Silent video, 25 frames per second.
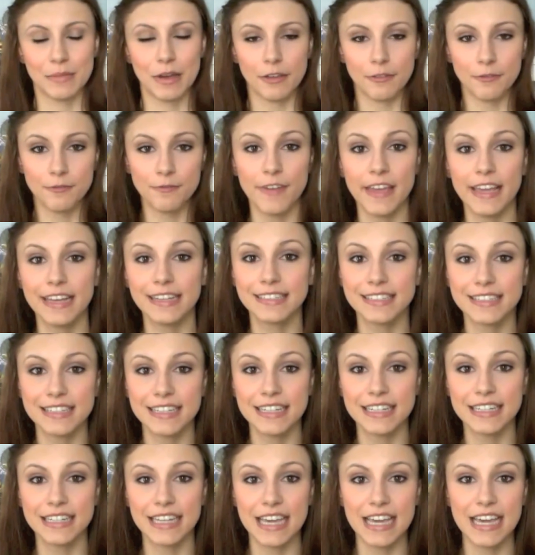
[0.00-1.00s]
I faked
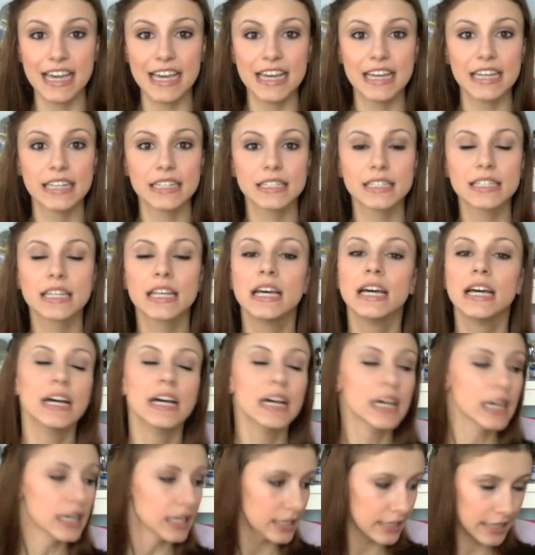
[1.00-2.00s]
it, and
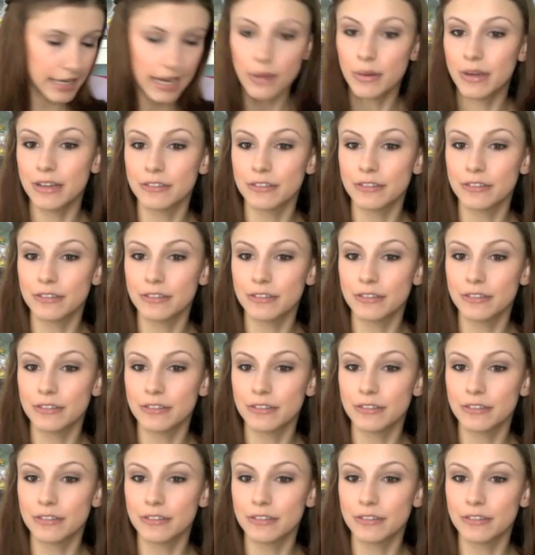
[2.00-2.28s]
now